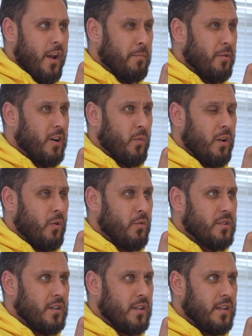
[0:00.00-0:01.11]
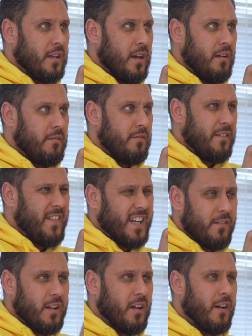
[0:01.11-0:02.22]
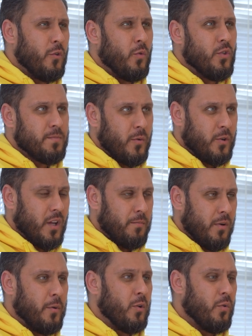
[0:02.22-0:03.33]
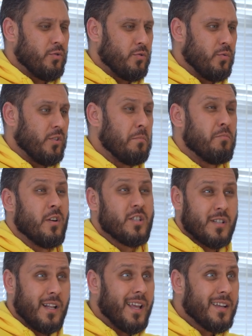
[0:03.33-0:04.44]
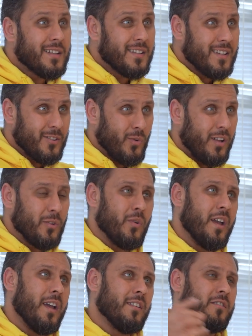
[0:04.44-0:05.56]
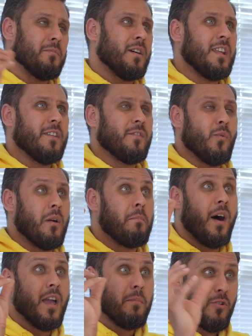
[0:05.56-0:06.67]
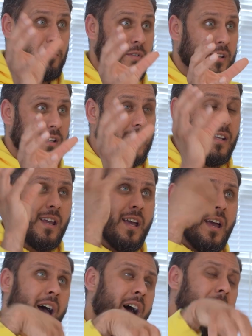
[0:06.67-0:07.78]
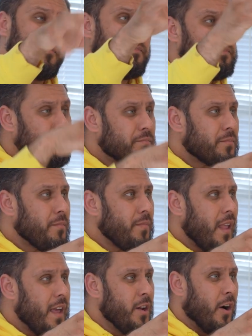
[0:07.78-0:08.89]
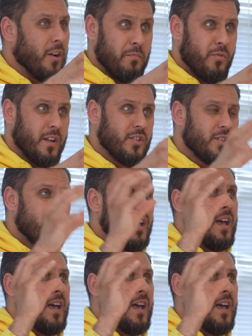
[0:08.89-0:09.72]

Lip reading: product we're launching, kind of effectively can't launch, but we're doing a proper launch soon, is a bridge to let as well, where somebody to want to buy a property, on a bridge,